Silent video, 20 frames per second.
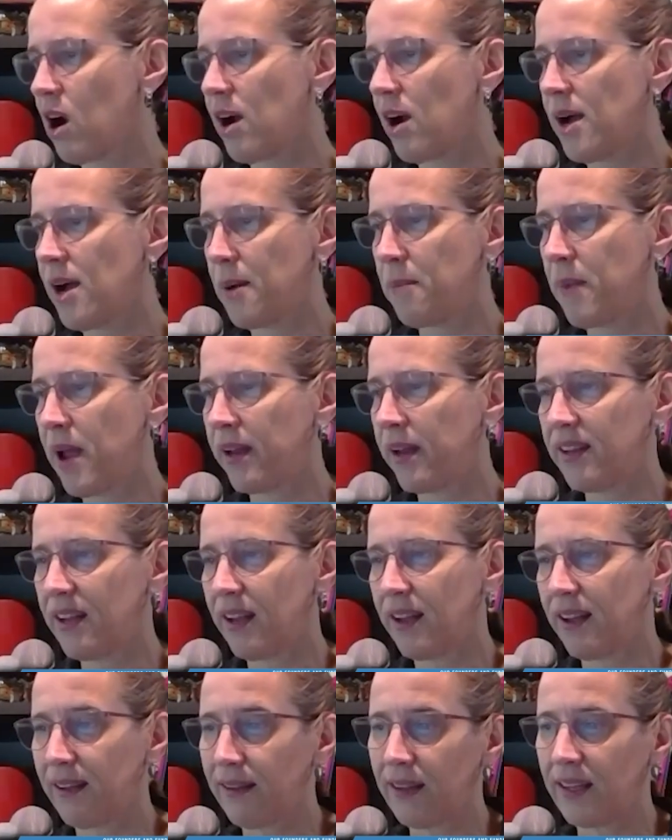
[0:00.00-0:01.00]
Um, and
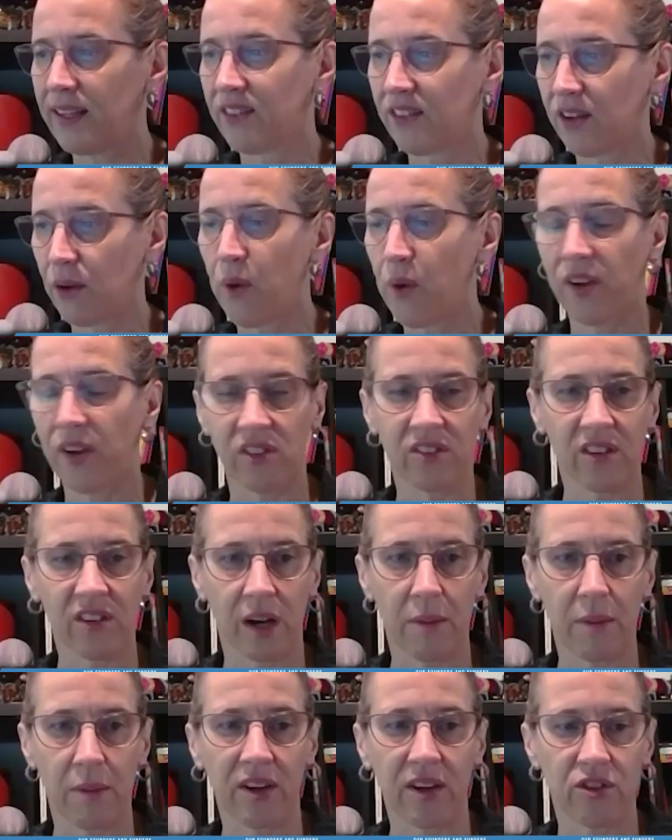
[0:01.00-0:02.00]
in some ways, it's going
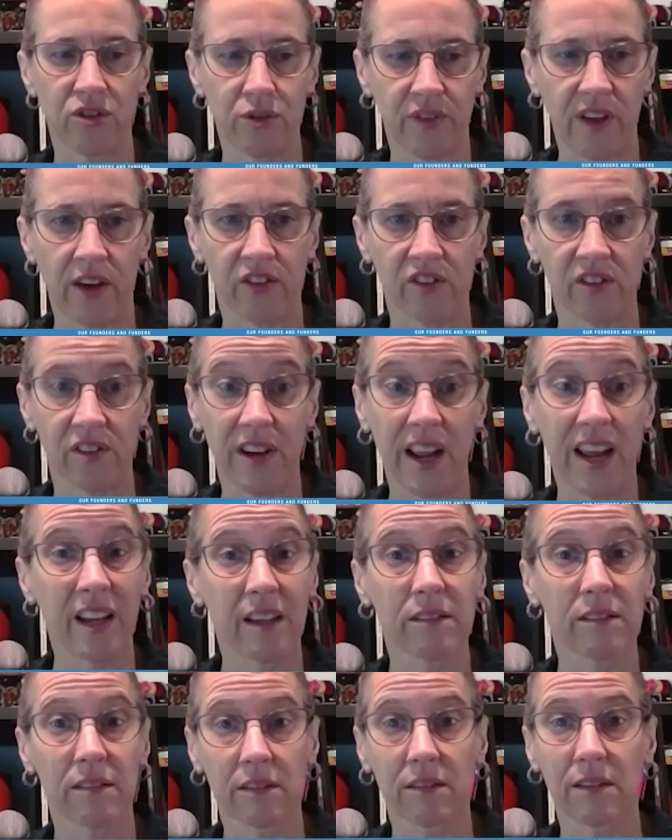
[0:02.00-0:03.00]
to make
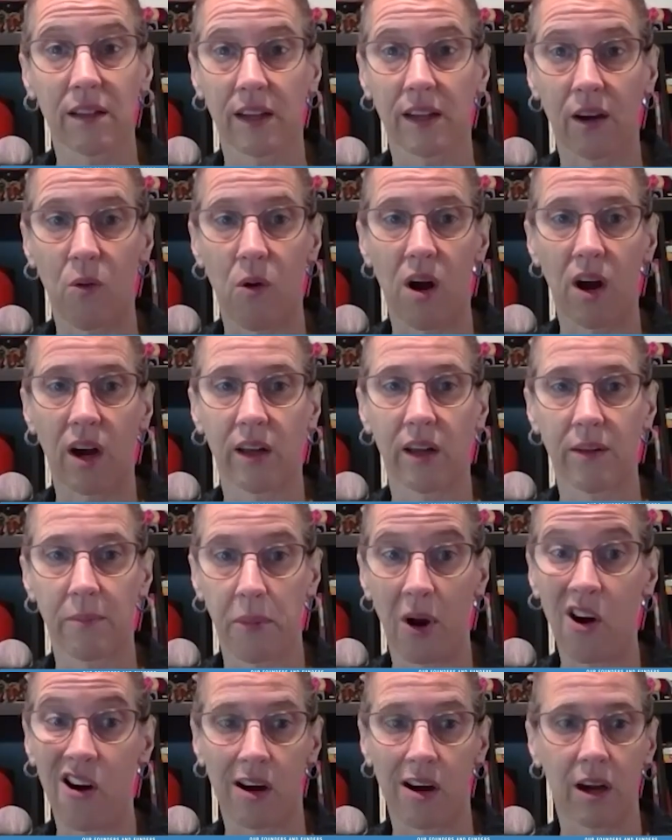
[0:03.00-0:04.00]
2008 look like a walk in the
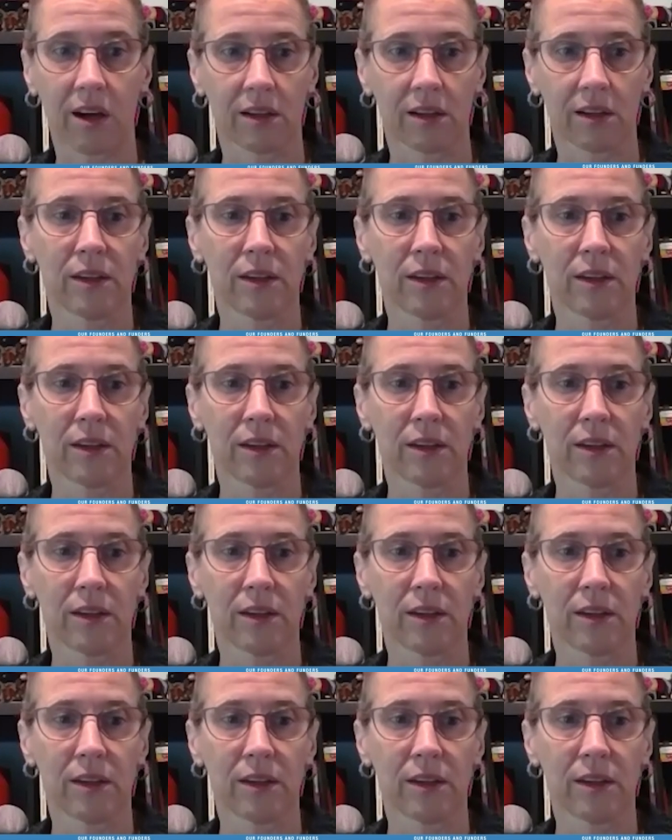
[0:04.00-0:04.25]
park.